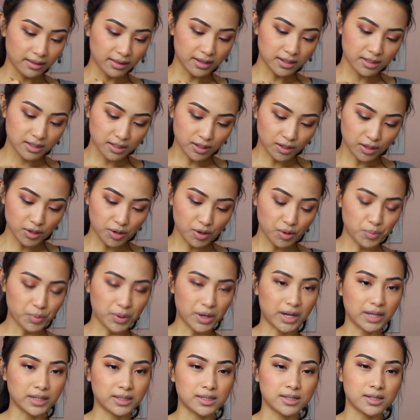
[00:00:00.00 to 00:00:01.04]
this glue,
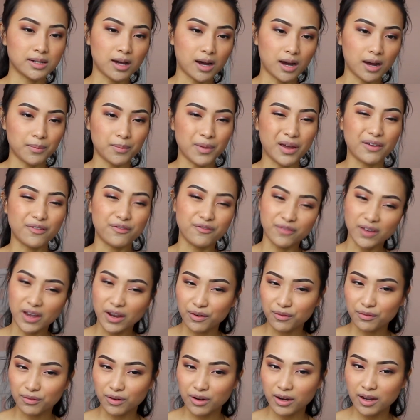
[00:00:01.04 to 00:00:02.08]
but it's not my
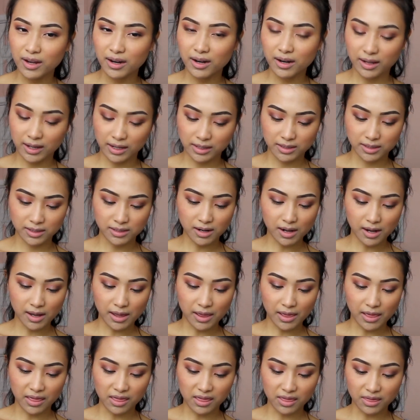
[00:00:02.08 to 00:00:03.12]
favorite. It's
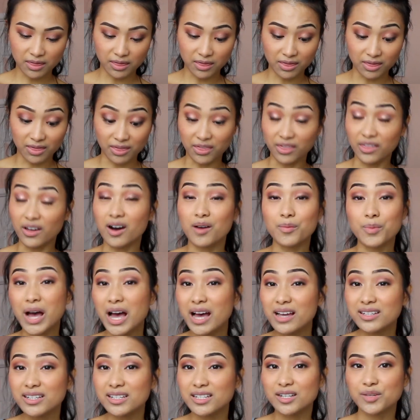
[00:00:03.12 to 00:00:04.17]
not the
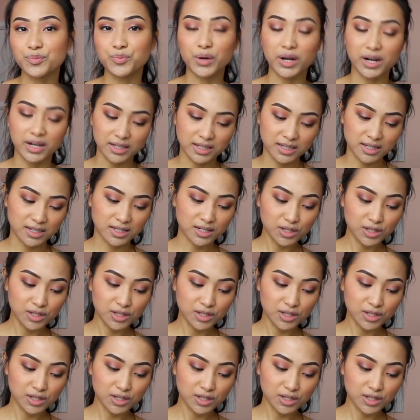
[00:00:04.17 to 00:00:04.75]
best, but it's